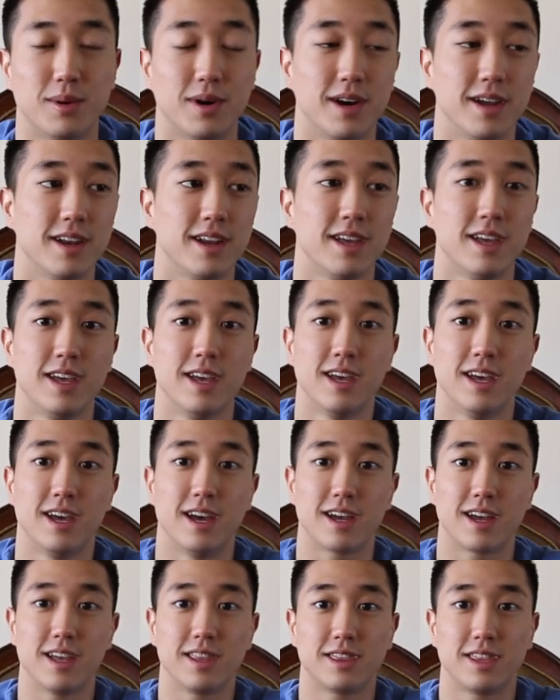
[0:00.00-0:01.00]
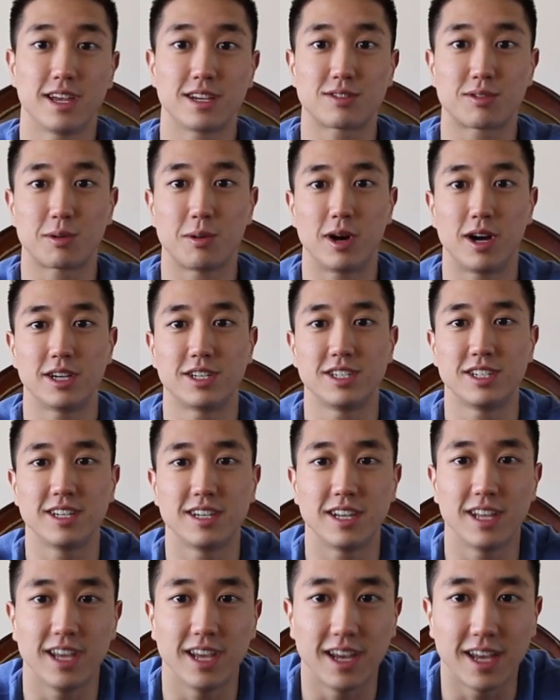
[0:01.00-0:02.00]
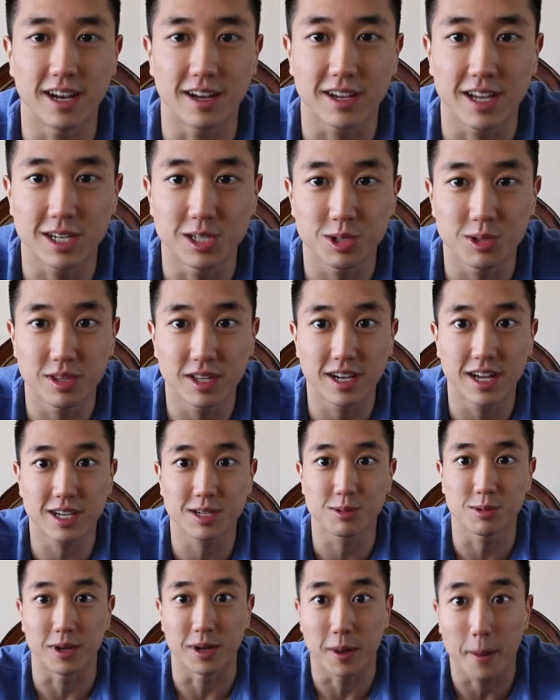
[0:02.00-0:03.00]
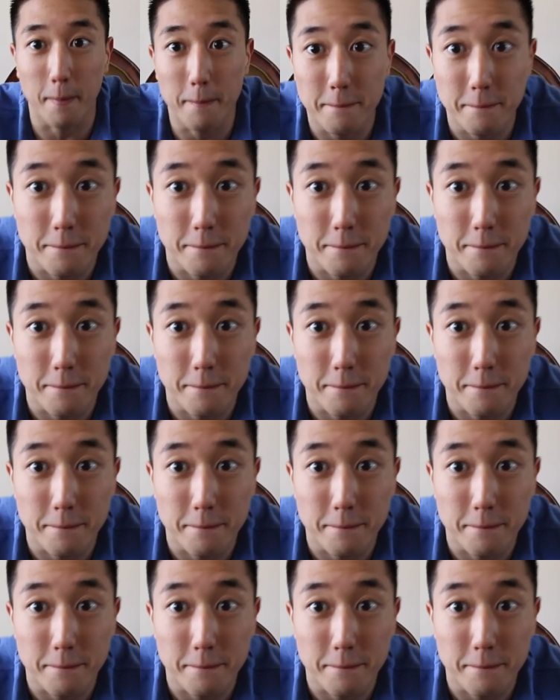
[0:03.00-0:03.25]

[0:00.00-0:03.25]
But again, thanks for watching, and I'll catch you in the next one.